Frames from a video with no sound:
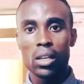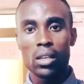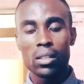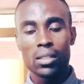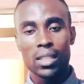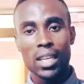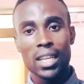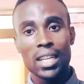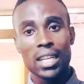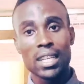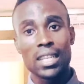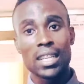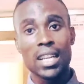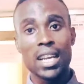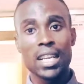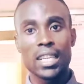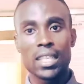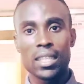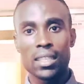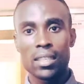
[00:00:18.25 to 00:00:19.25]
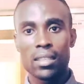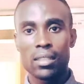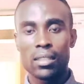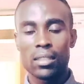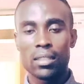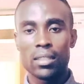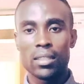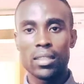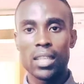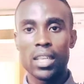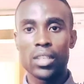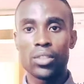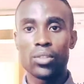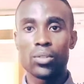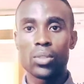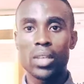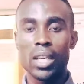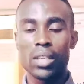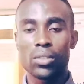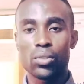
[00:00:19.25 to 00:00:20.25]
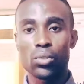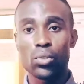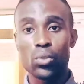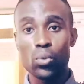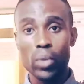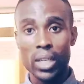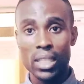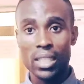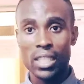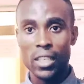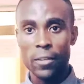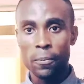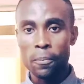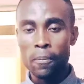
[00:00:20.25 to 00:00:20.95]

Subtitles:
10 and 9, then you get to 20.